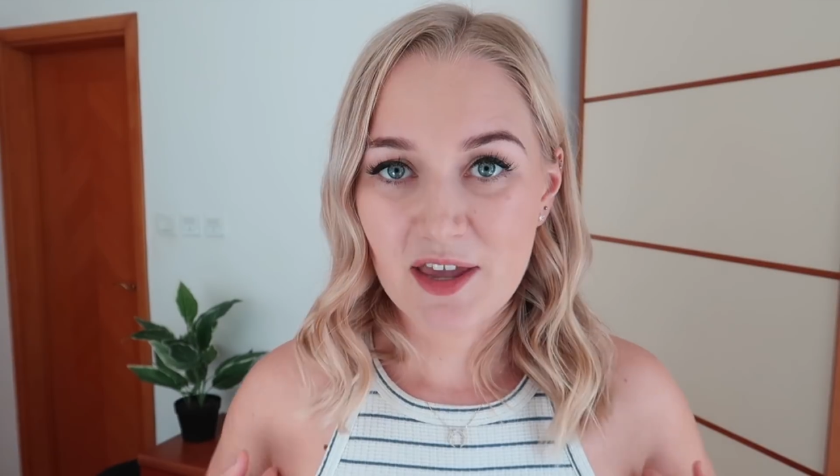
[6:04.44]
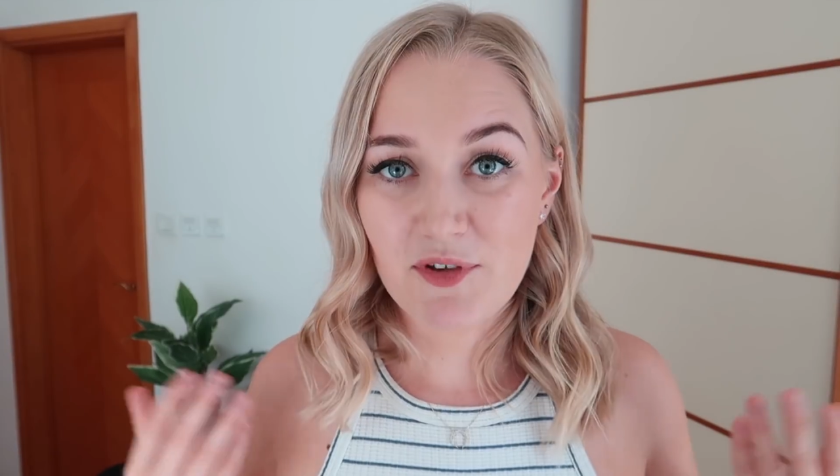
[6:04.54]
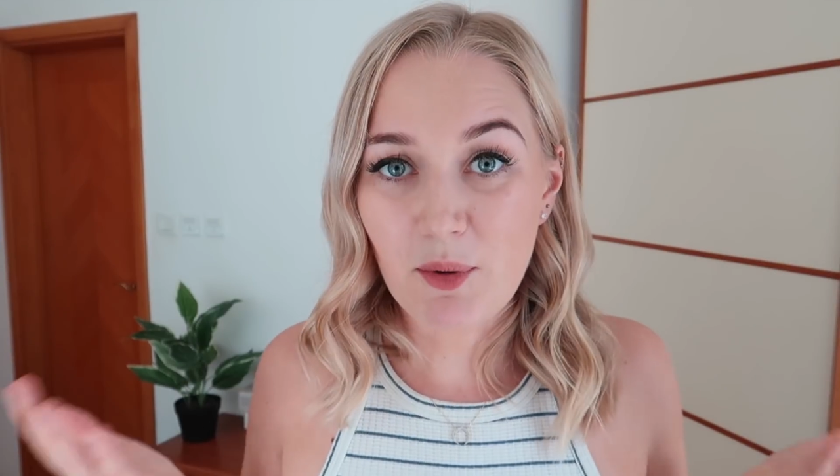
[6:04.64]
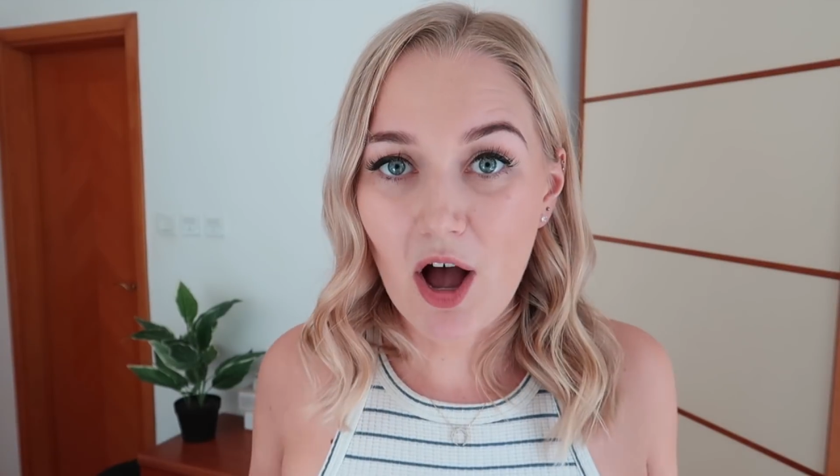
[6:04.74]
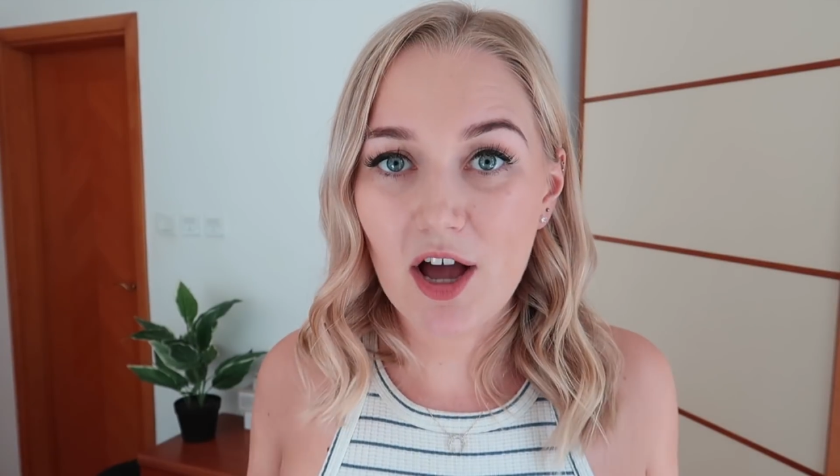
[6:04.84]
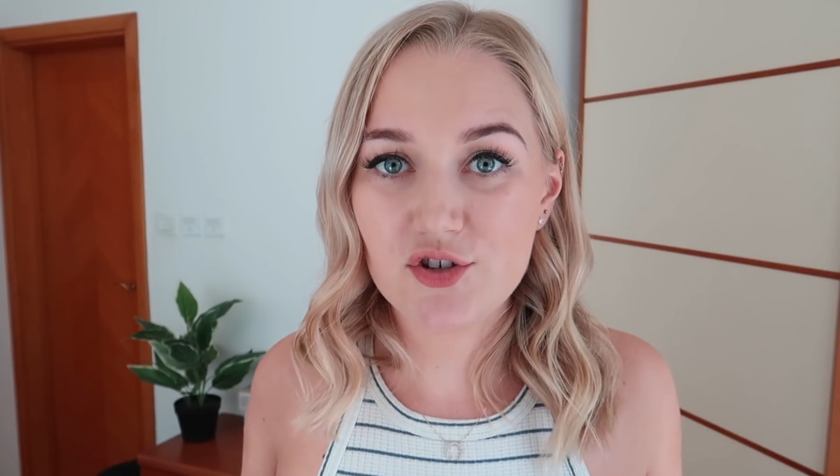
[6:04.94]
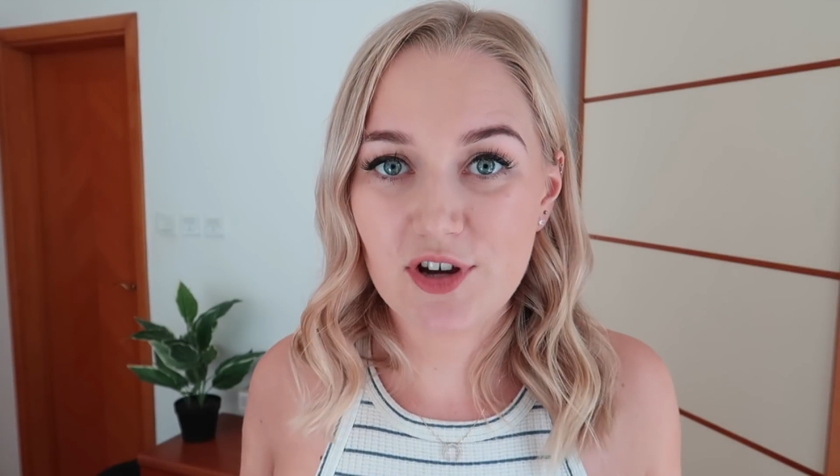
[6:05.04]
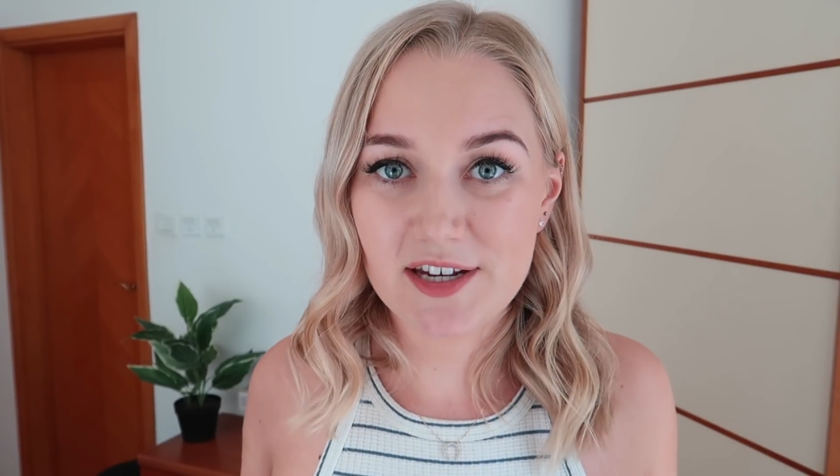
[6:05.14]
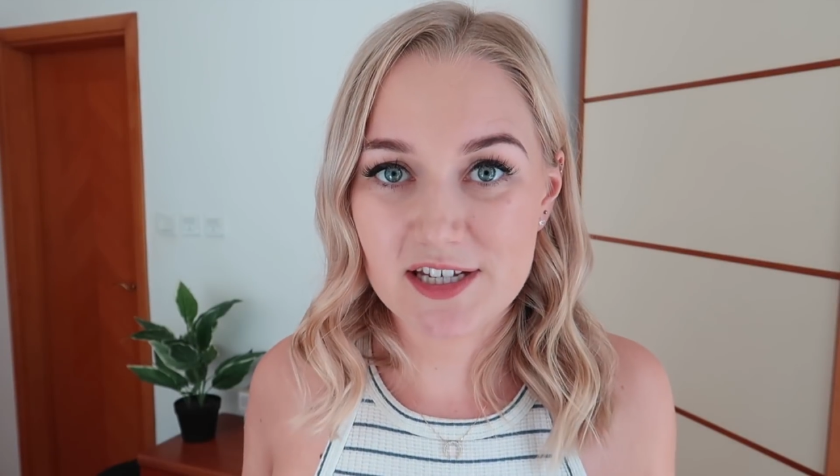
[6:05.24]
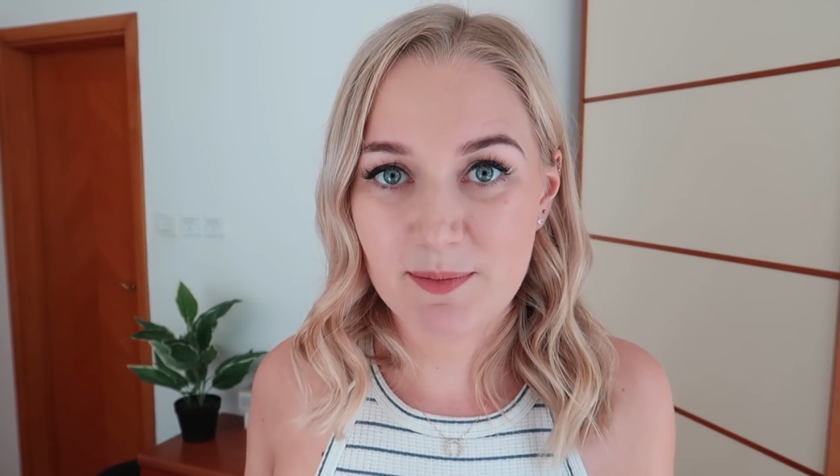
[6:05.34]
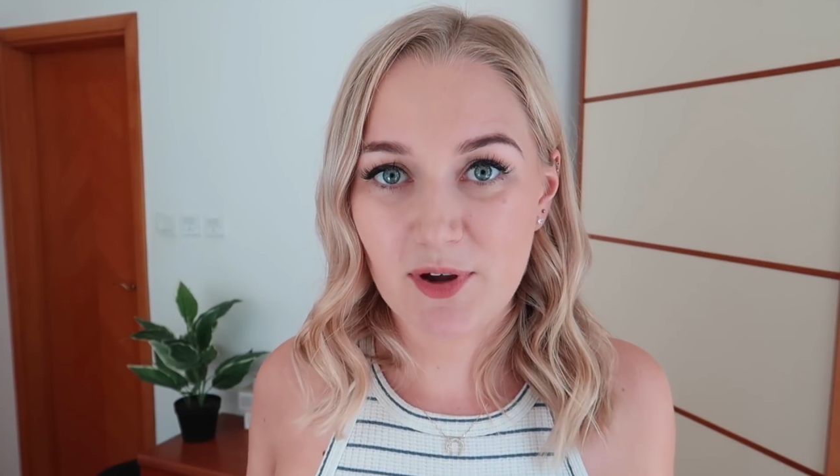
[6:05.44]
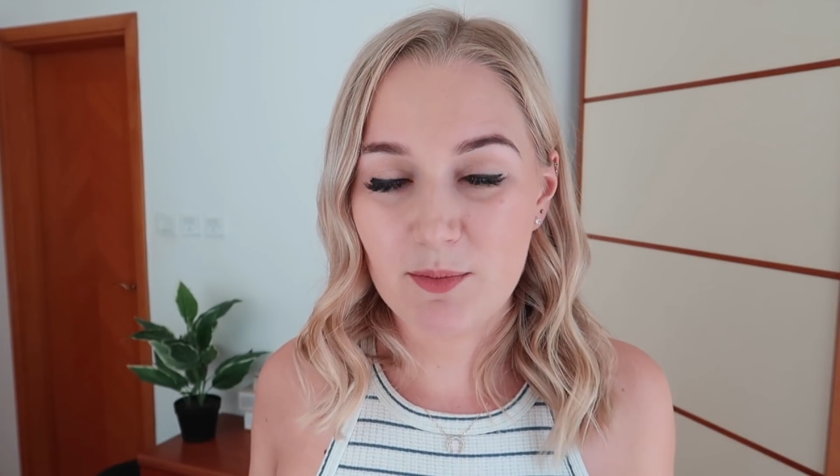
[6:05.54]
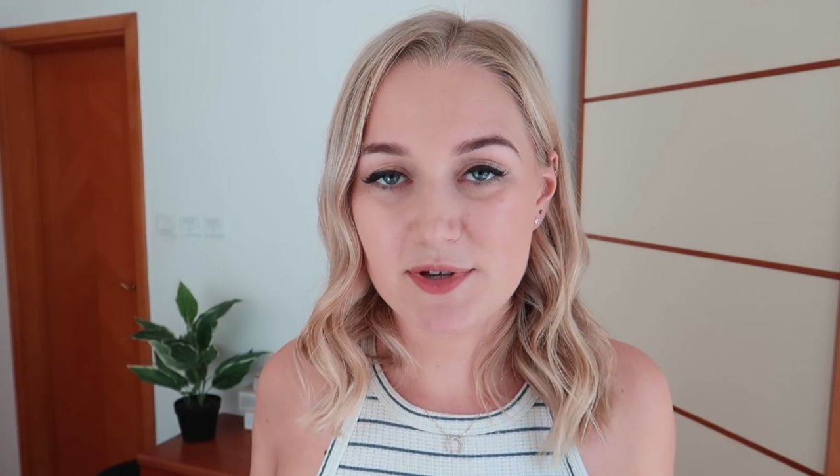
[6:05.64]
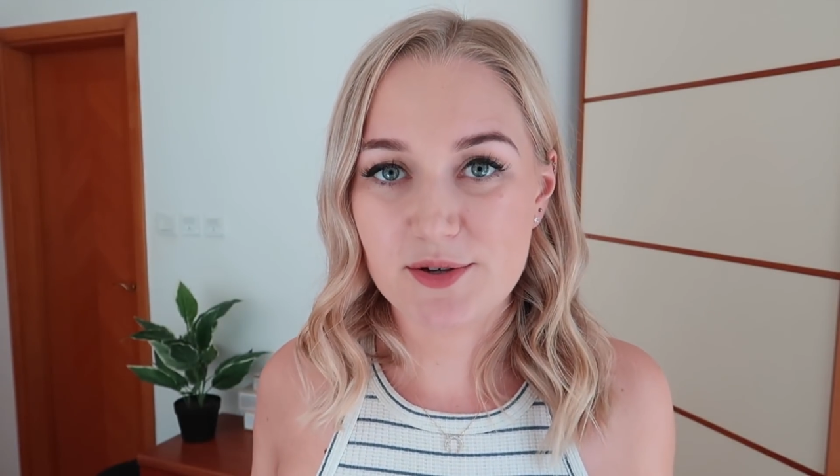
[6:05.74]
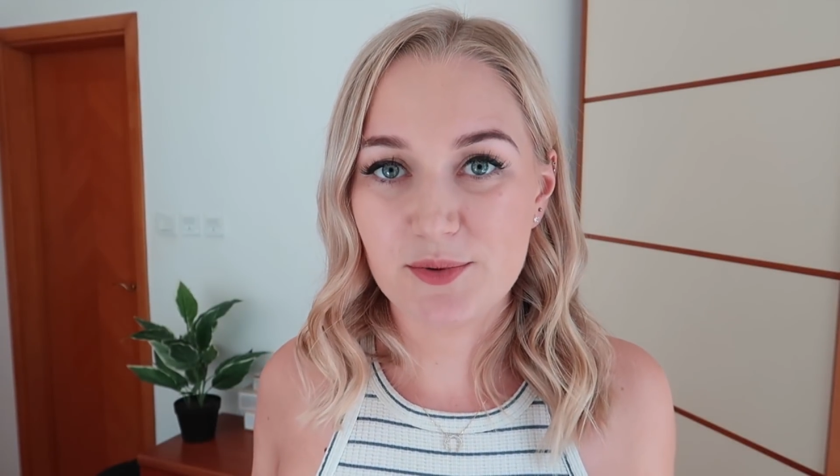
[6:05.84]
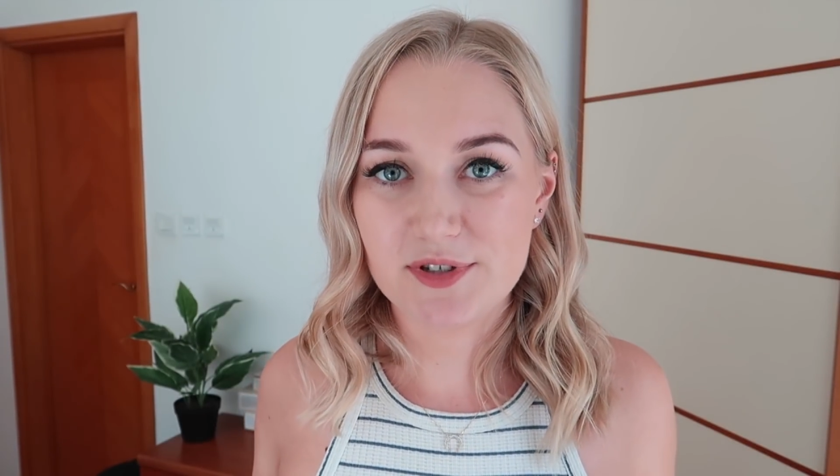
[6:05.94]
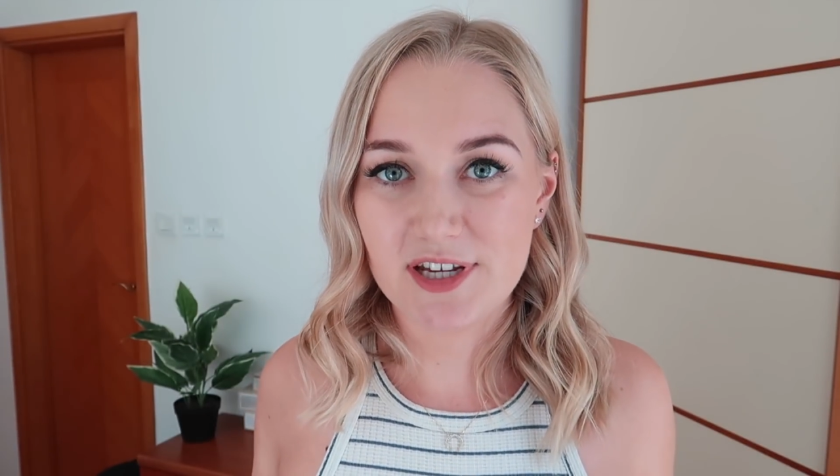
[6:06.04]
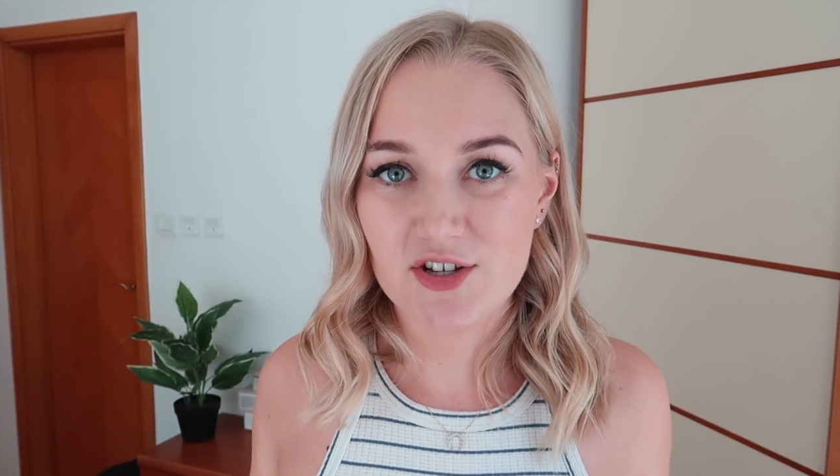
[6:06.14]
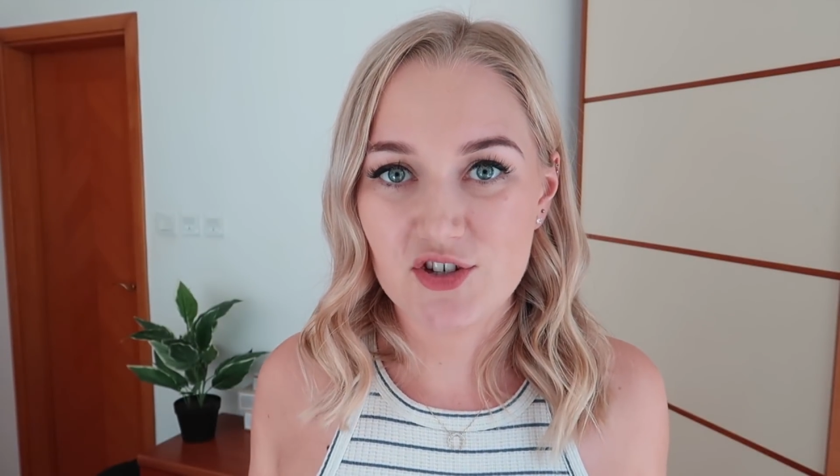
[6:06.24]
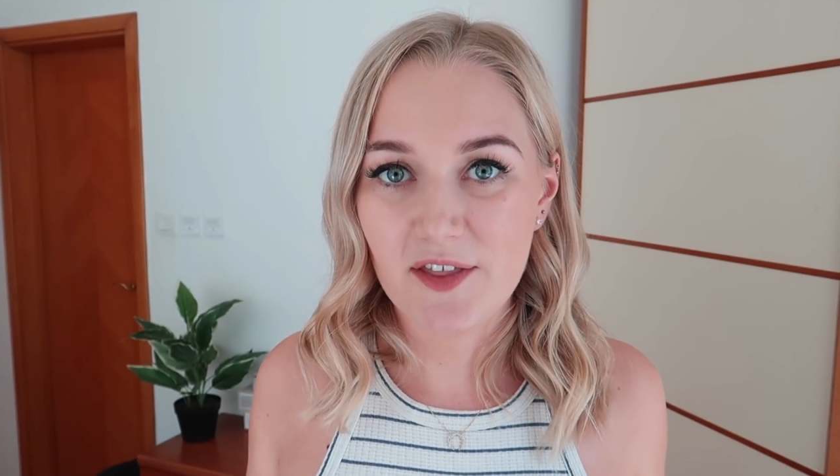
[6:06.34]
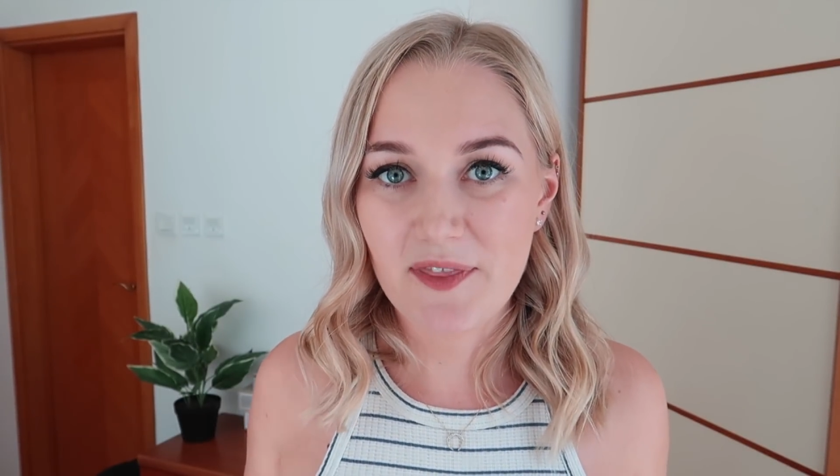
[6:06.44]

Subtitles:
If you are training to become a school teacher,